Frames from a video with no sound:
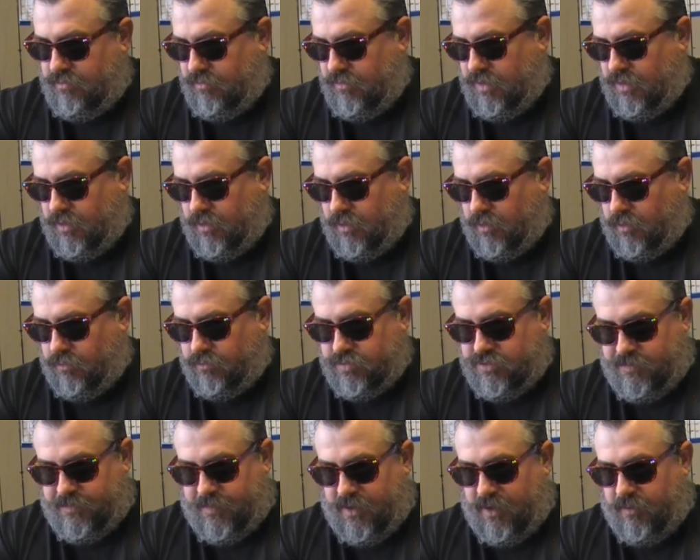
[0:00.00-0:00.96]
you know,
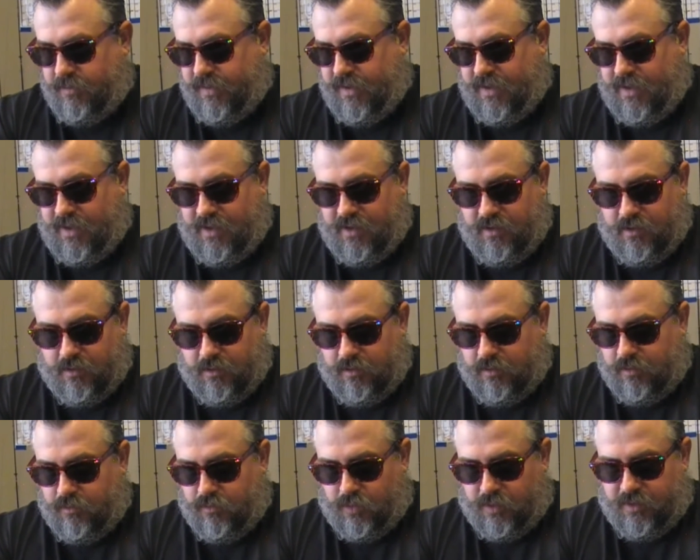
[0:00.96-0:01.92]
spinner bait,
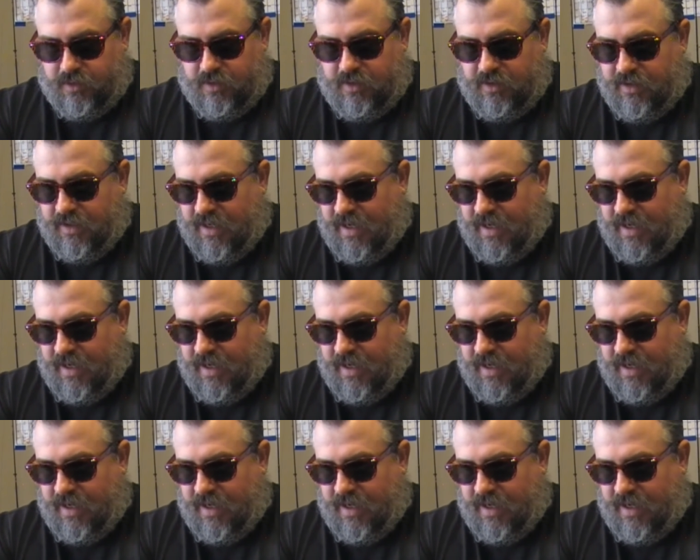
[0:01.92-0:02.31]
and whether you need